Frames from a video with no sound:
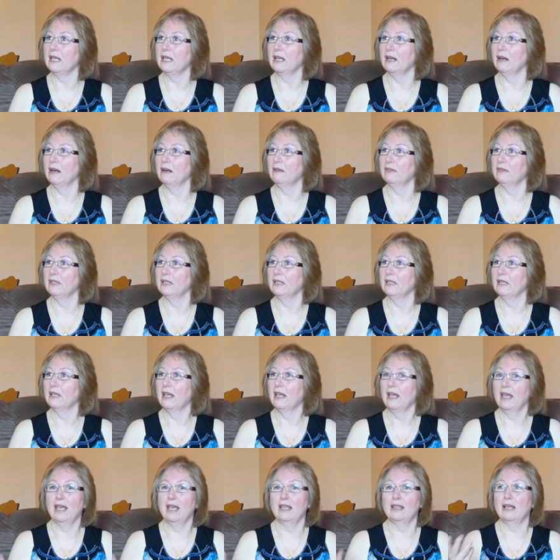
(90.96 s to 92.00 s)
care of it
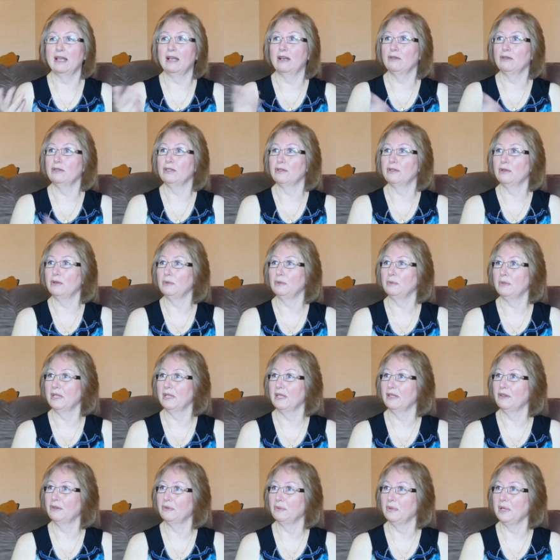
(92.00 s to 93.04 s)
in the household
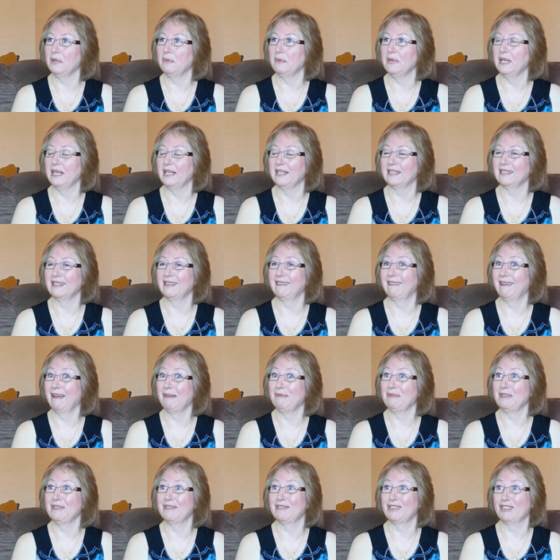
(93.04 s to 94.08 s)
within three weeks. And I
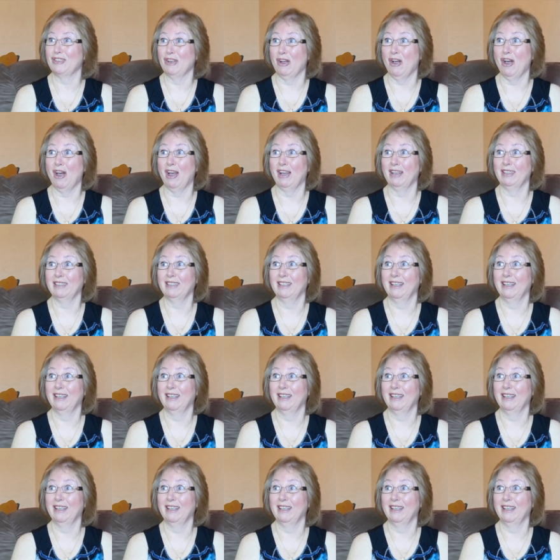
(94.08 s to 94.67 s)
was shocked.